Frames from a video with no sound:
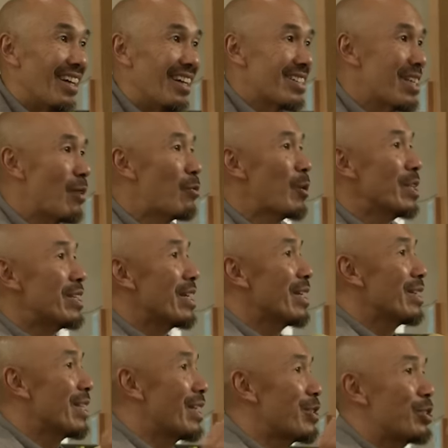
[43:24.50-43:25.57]
It's
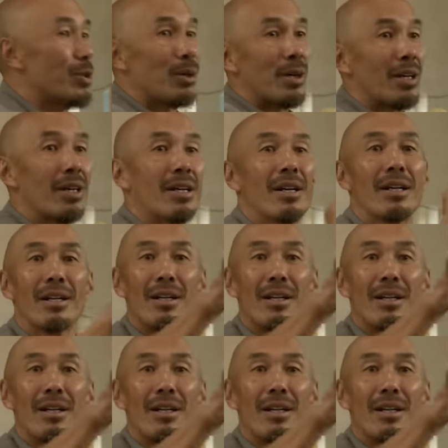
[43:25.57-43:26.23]
everything that you're